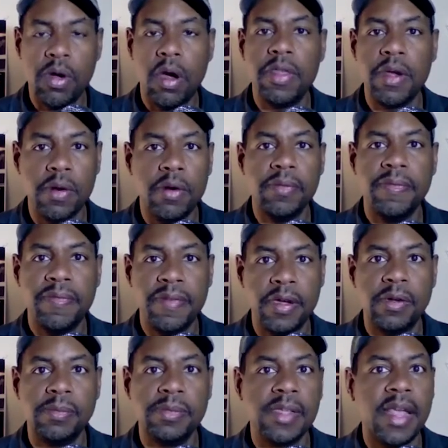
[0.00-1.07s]
all their own
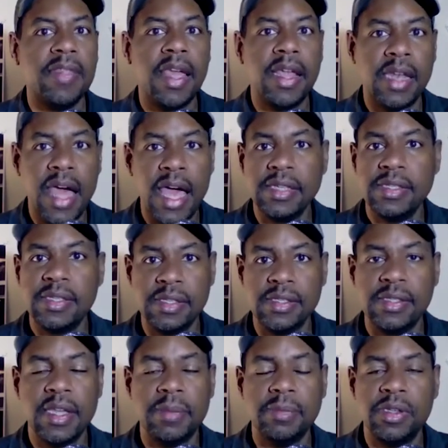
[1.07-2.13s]
films, and they
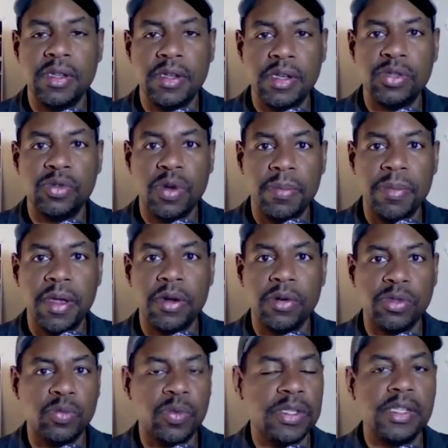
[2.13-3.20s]
license them to
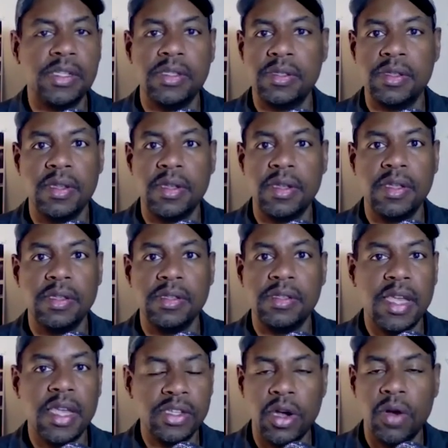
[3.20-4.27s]
distributors, which is
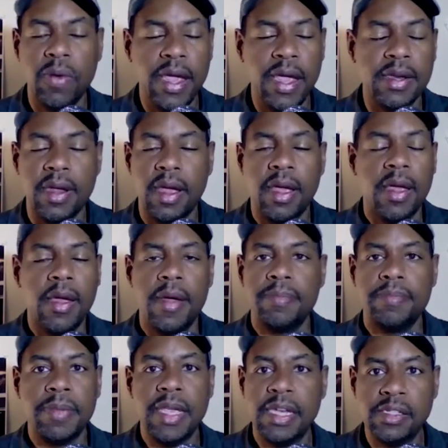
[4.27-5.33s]
such a great,
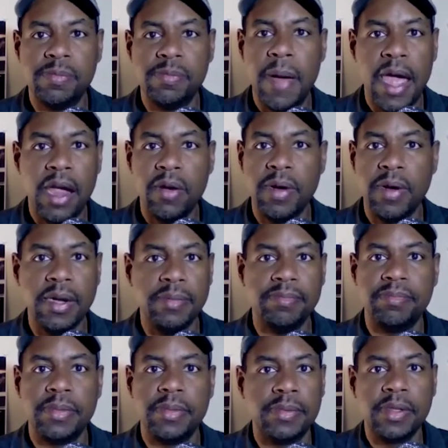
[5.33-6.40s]

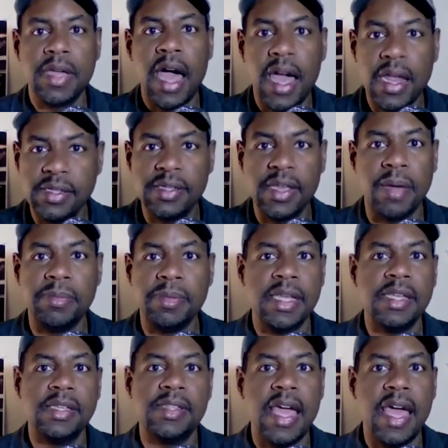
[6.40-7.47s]
inspiring concept,
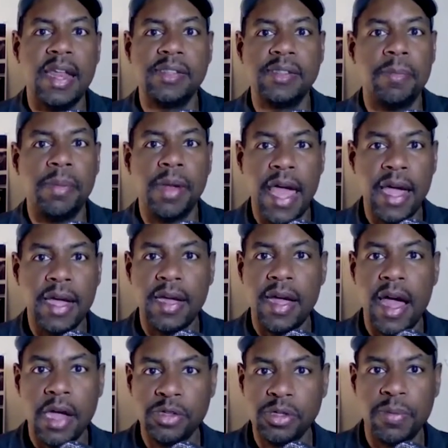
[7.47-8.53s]
is that as a Black
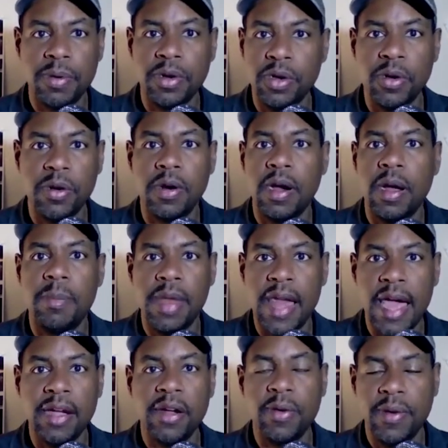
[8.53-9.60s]
entrepreneur, a
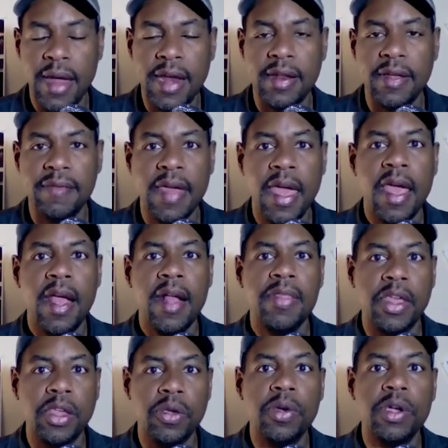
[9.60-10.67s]
Black creative,
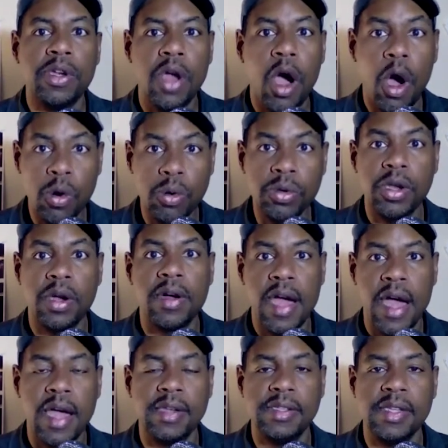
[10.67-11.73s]
that you can own your
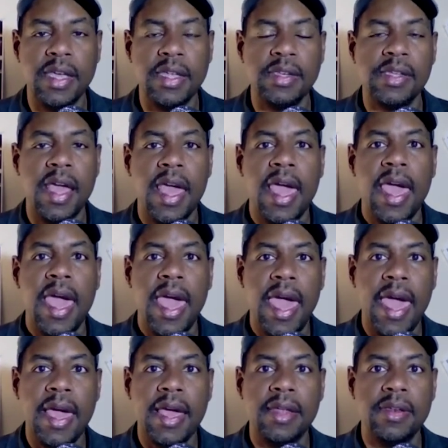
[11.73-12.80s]
content
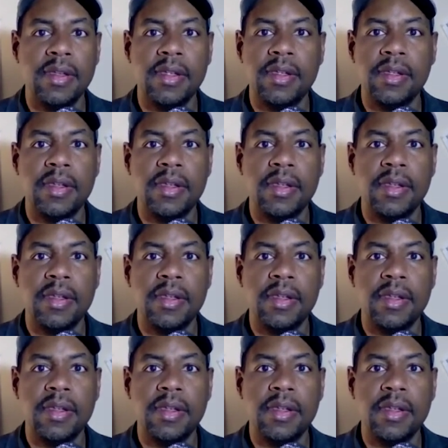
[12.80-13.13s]
and